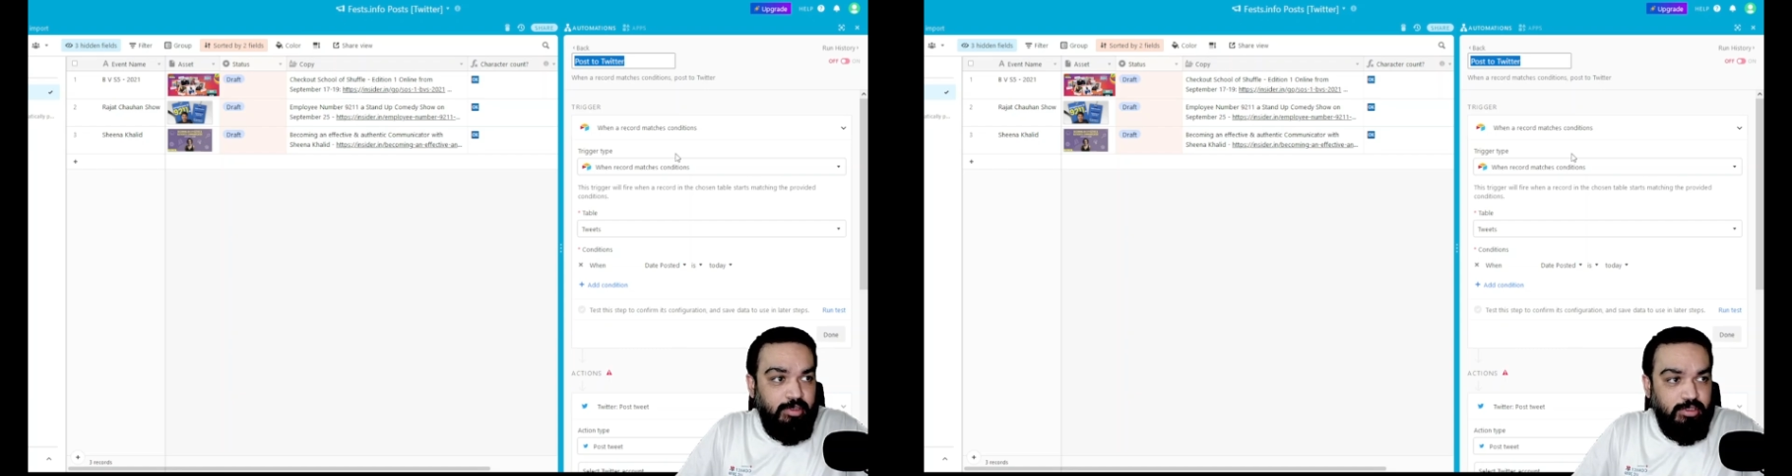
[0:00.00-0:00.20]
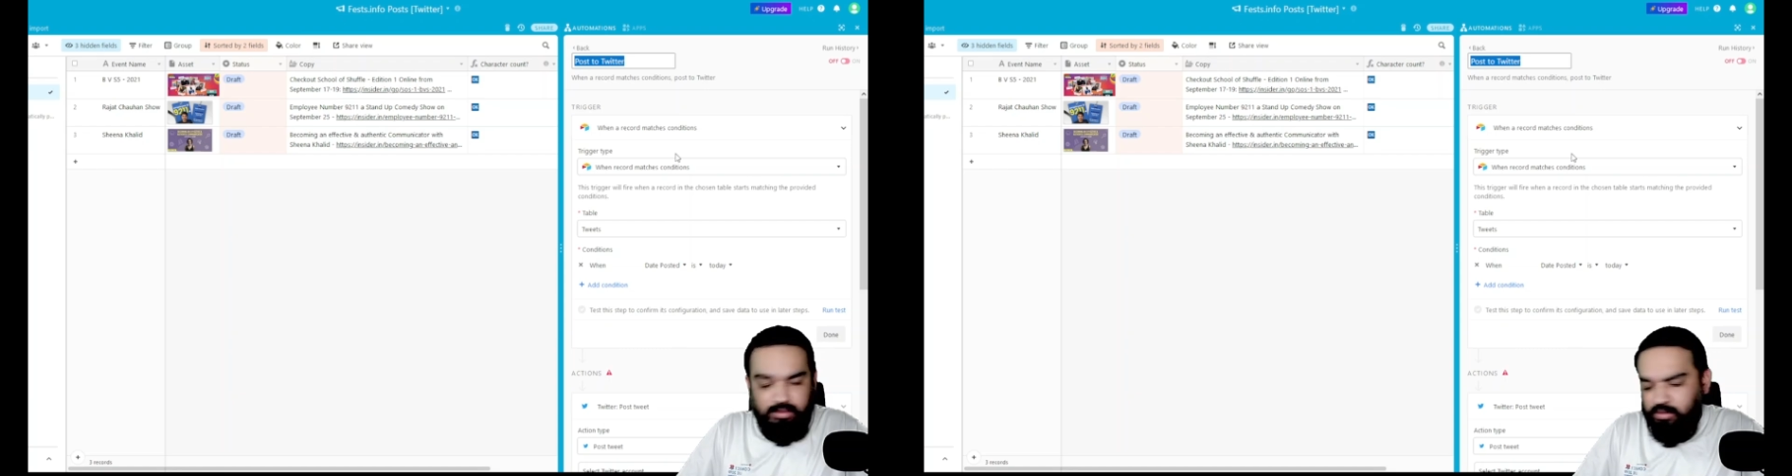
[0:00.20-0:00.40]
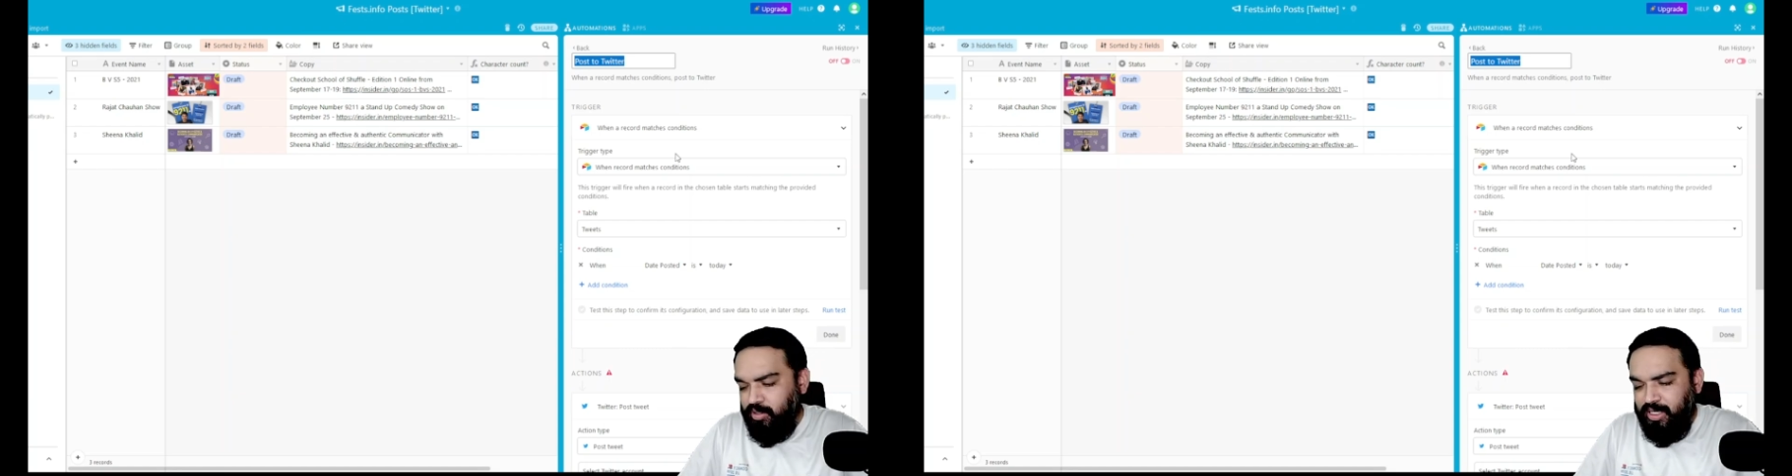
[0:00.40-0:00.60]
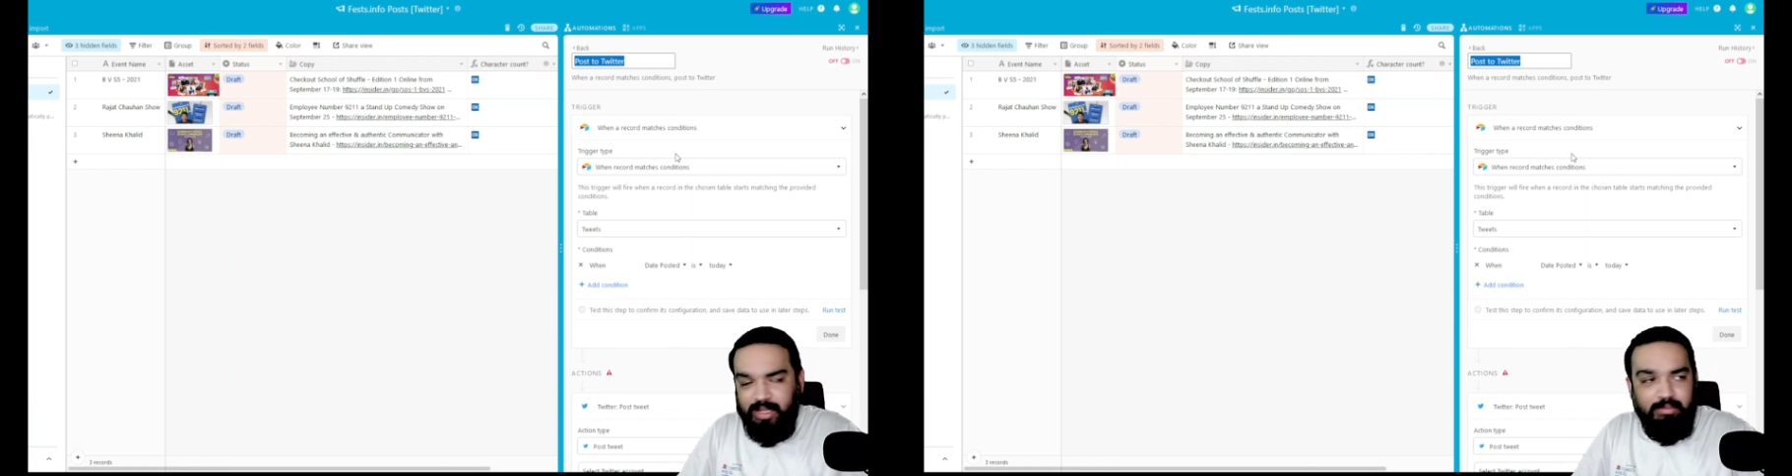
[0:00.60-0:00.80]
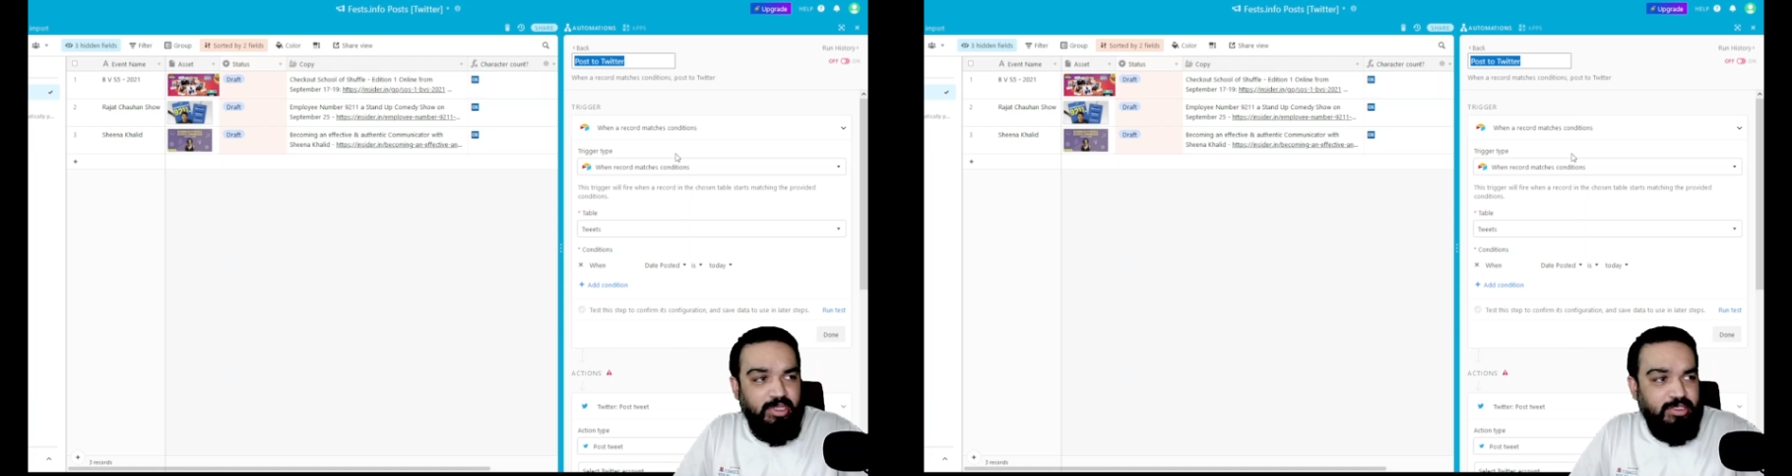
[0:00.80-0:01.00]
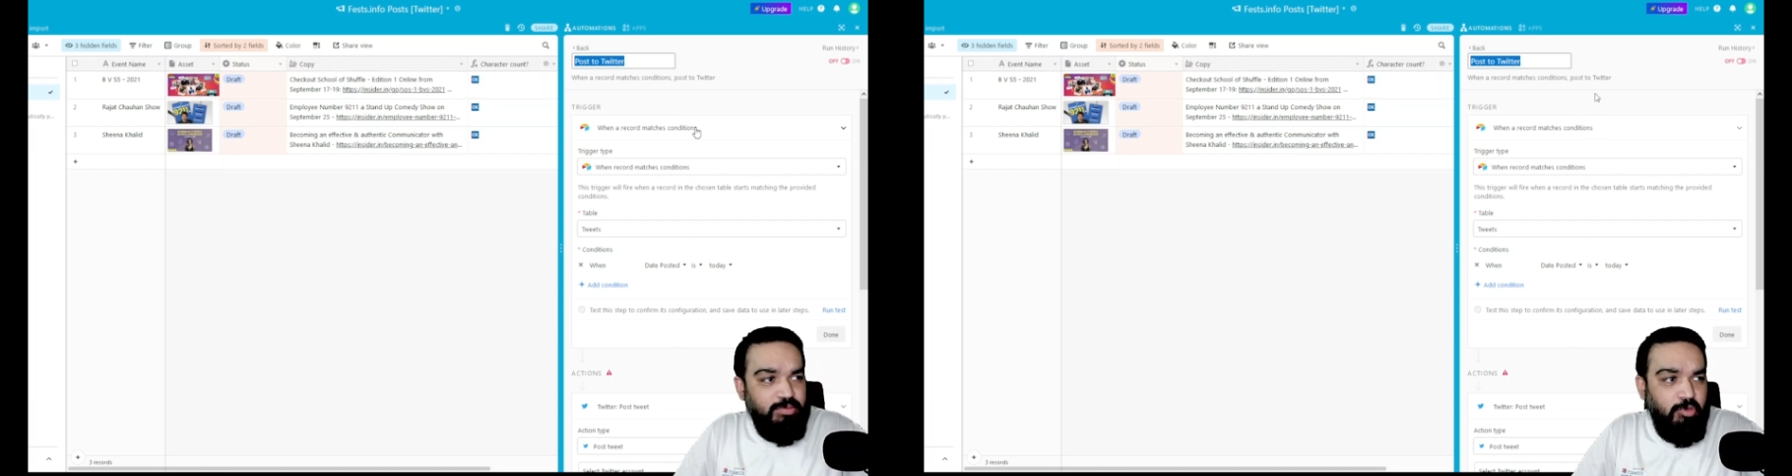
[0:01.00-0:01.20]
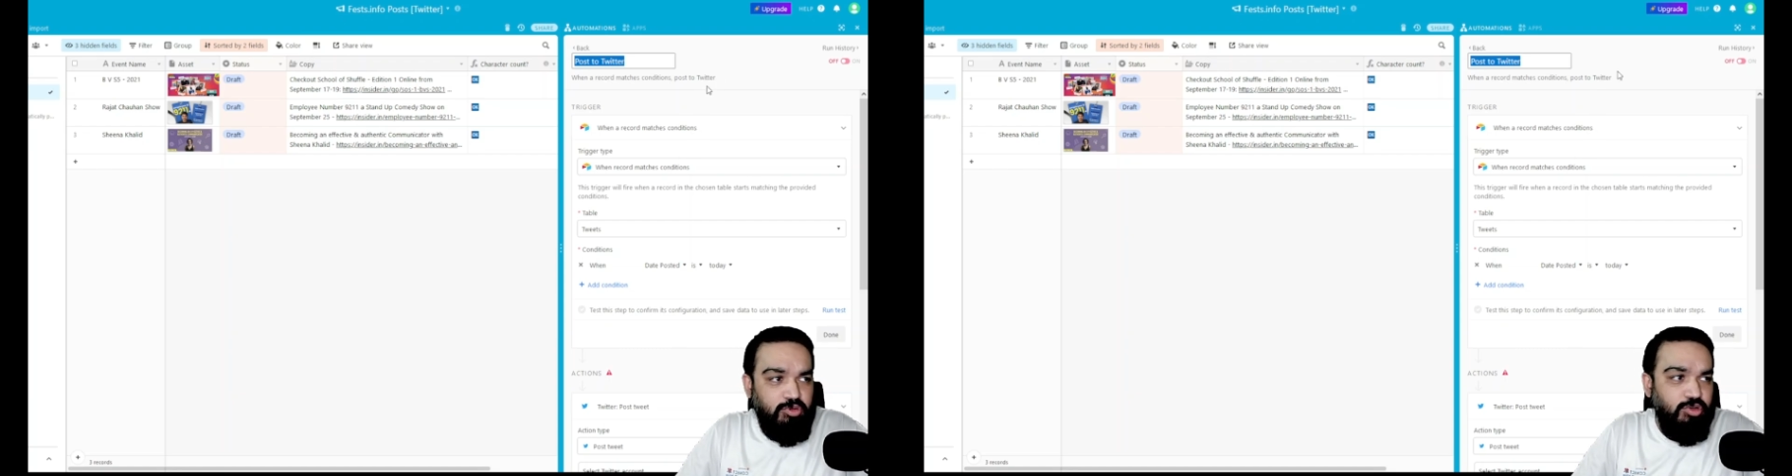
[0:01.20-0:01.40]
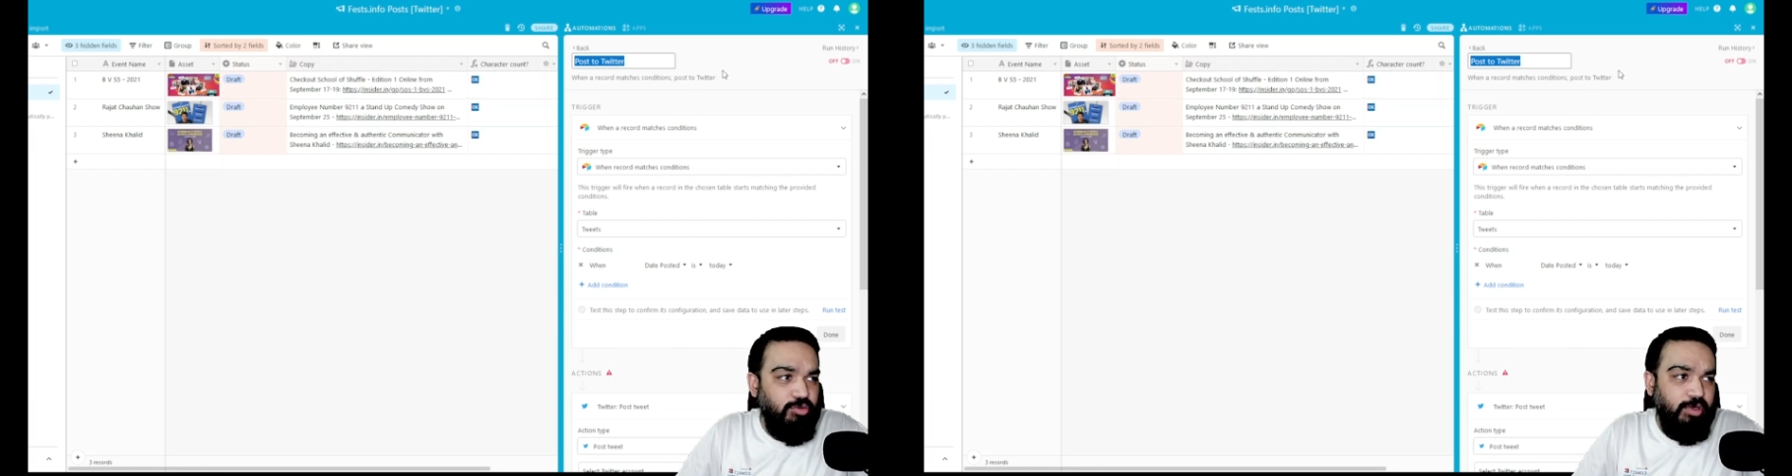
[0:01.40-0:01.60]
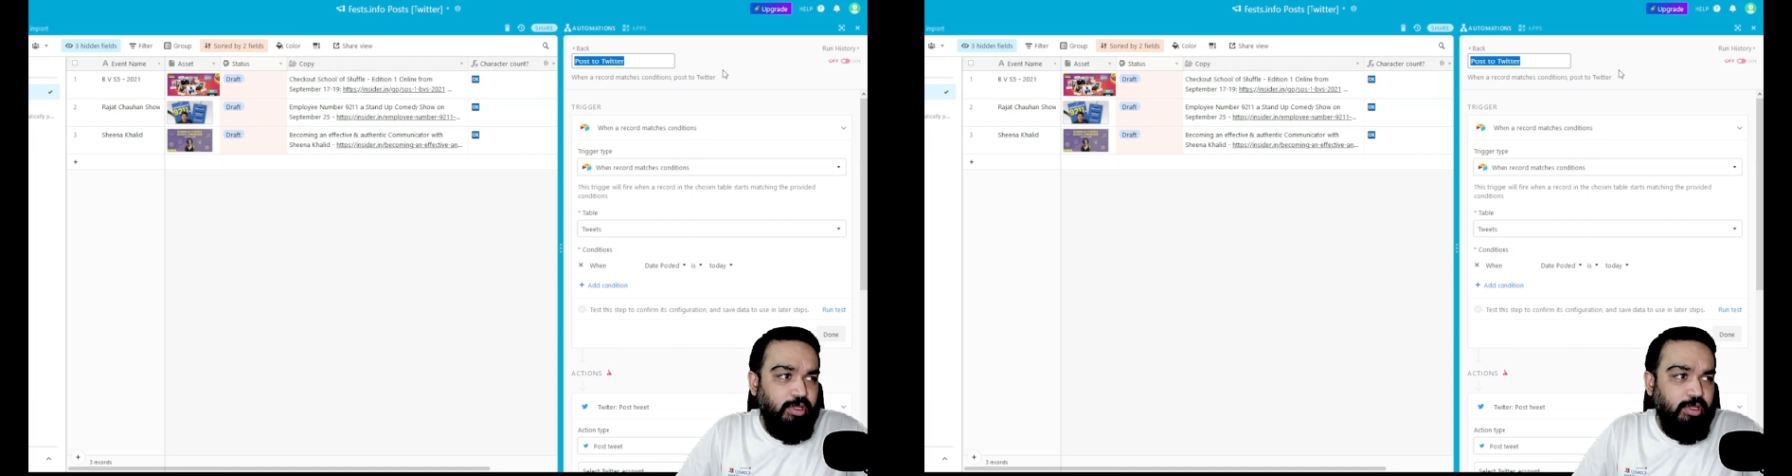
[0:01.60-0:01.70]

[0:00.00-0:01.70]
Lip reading: You can name this post to Twitter